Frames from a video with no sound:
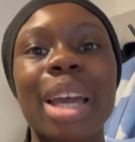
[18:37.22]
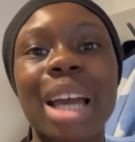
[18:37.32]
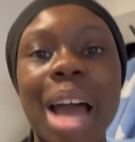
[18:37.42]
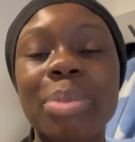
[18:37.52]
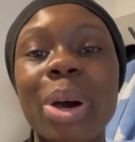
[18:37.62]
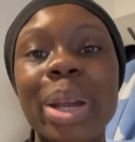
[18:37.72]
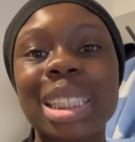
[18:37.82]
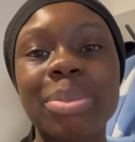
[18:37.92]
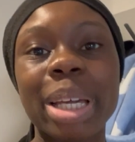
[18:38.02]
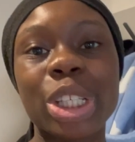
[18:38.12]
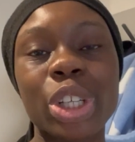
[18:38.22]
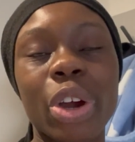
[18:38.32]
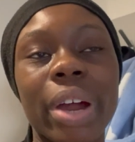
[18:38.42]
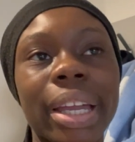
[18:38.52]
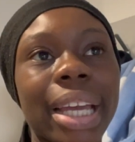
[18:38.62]
I'm going to make
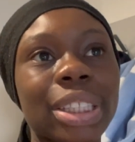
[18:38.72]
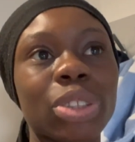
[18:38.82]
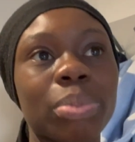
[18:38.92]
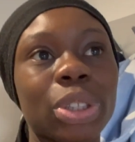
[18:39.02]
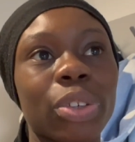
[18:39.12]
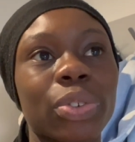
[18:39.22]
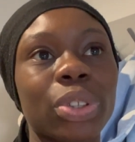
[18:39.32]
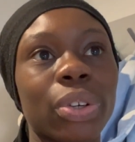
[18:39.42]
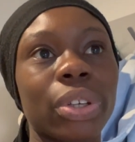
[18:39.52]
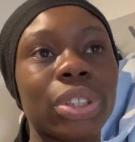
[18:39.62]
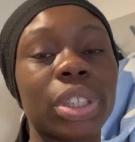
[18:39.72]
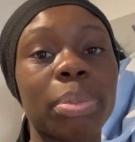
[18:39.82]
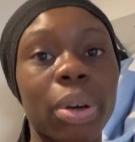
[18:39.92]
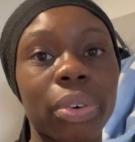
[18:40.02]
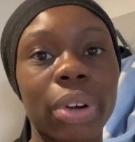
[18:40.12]
sure I get some stuff done tomorrow.